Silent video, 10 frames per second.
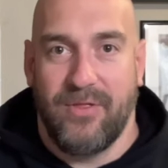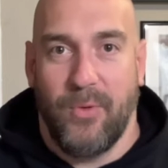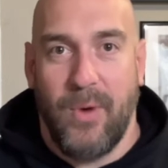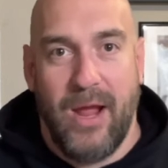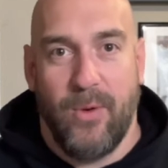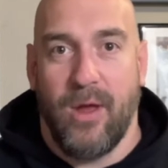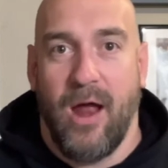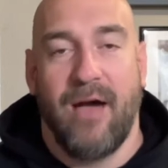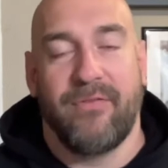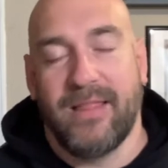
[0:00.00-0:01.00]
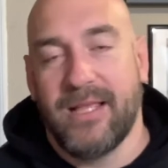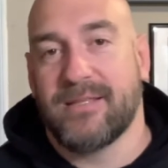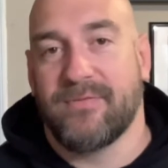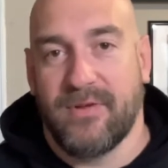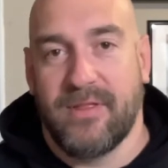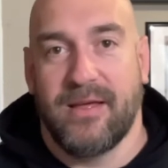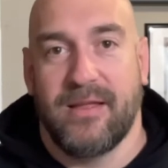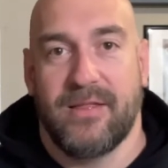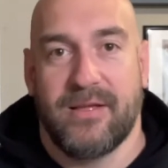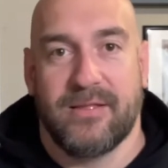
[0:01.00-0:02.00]
way it went off, at least for
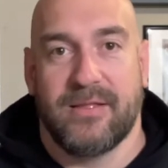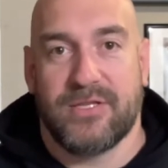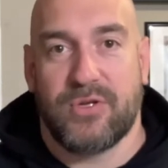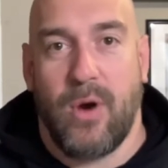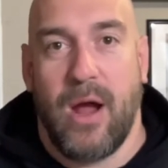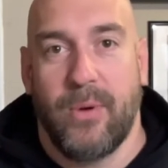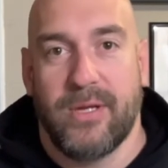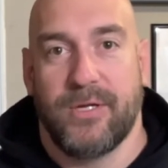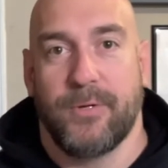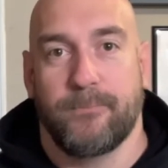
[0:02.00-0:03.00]
the store I went to.